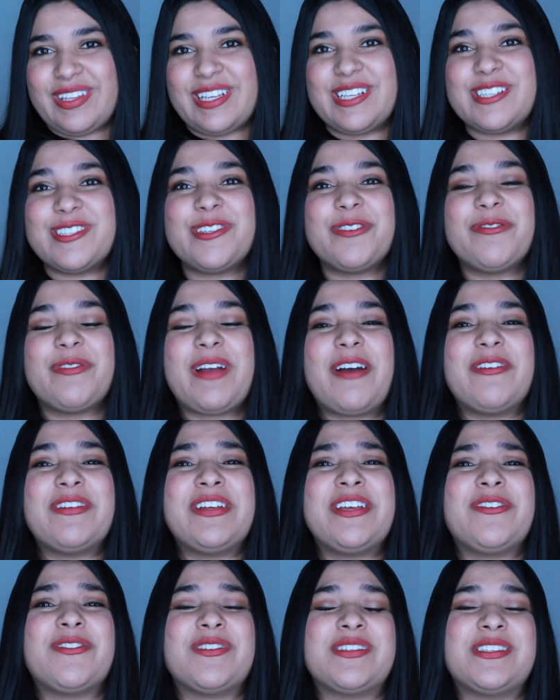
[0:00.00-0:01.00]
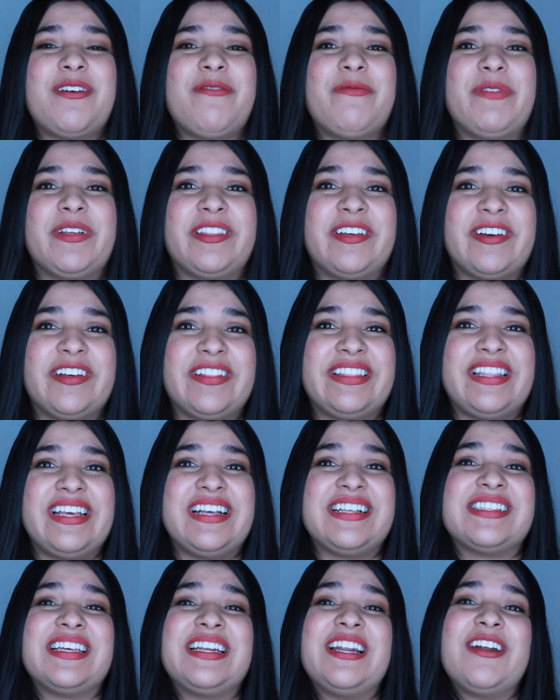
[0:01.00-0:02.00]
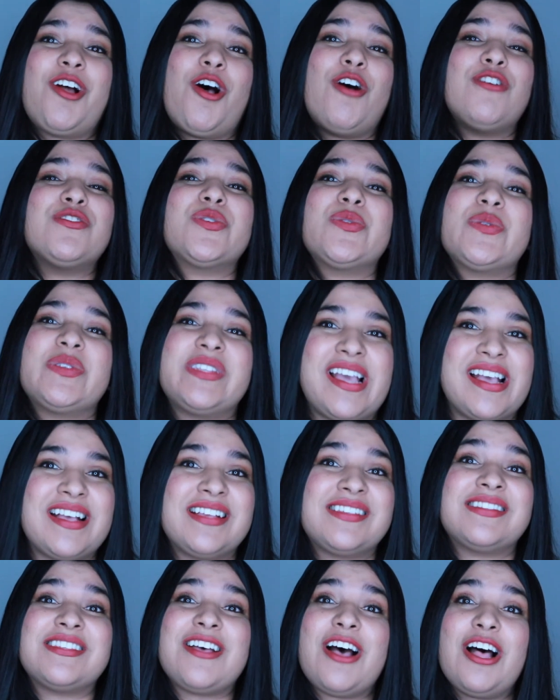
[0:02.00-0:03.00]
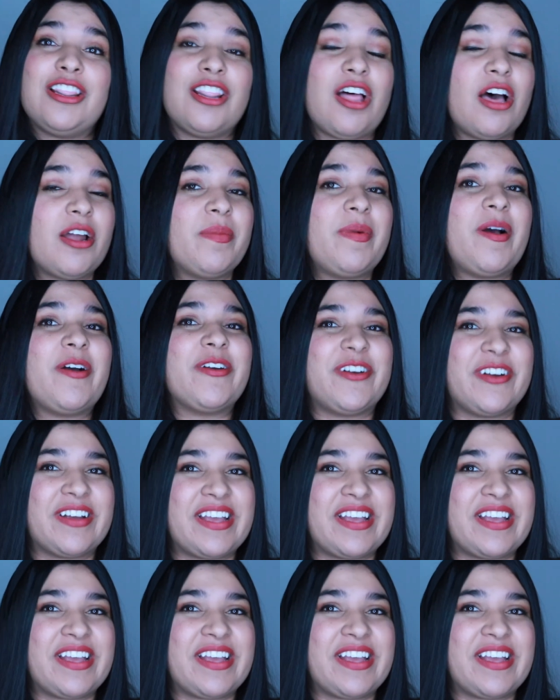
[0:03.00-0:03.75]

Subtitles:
surrounding yourself with good things, and it also says a lot about your